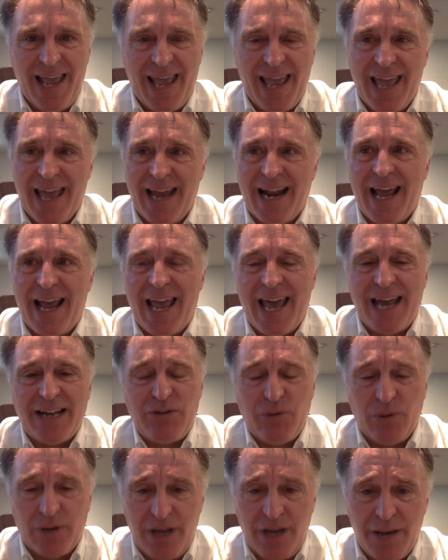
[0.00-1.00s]
And I had to
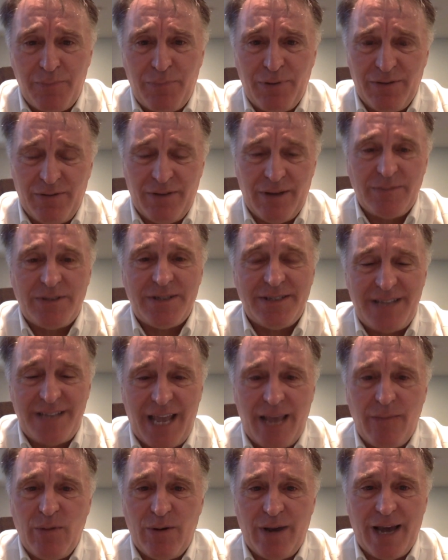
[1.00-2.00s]
do a couple of them to
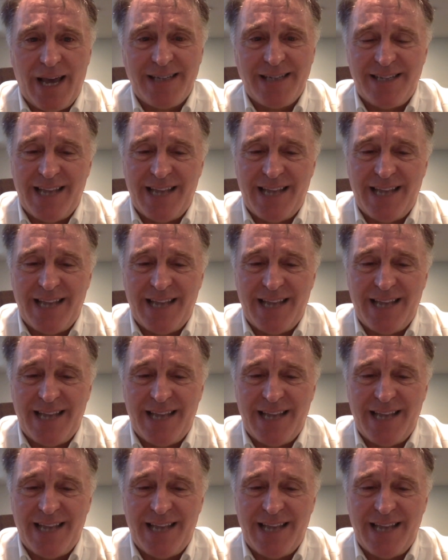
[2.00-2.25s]
tame you guys